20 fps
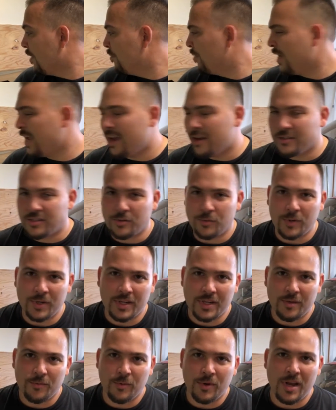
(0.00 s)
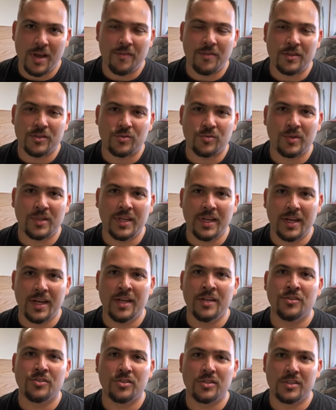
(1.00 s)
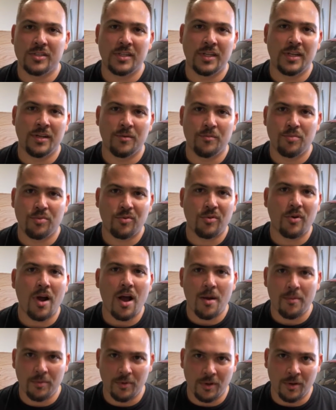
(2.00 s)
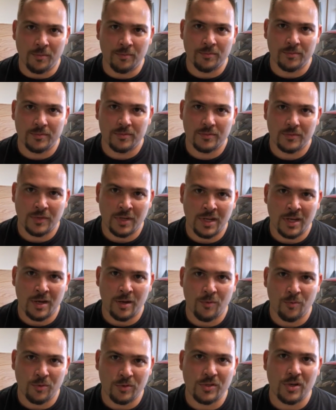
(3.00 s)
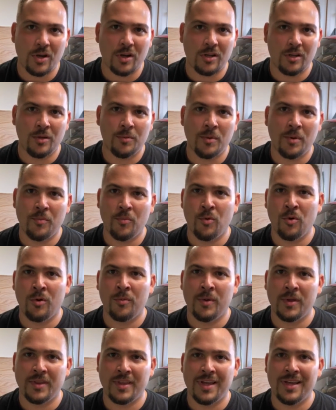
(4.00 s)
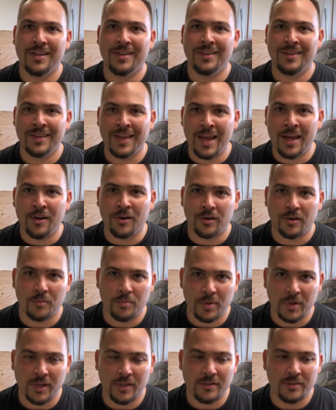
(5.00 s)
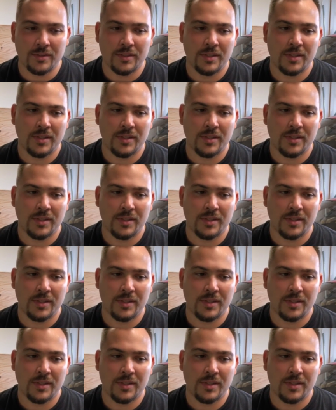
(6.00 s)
but yeah, so we have this really interesting problem. We'll talk a little bit more about that later, but